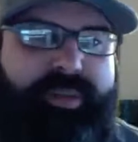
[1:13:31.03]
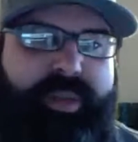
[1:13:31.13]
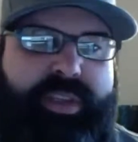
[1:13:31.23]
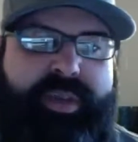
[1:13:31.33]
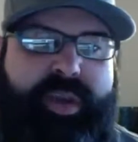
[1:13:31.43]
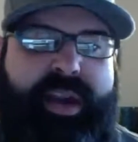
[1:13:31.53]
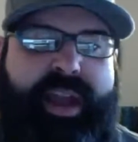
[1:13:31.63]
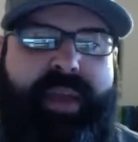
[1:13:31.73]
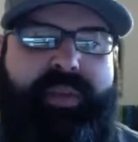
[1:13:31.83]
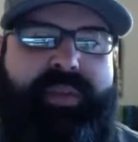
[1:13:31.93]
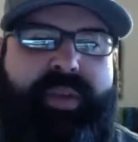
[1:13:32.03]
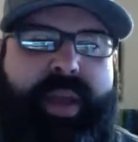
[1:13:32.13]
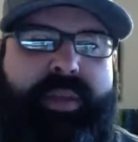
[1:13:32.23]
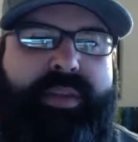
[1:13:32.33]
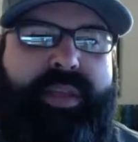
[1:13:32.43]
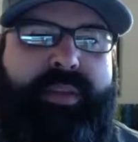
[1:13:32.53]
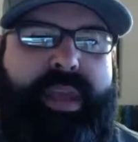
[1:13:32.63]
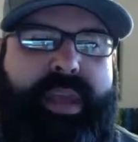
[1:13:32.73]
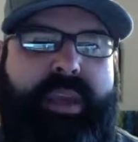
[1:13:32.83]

we sort it out. So now it's gonna be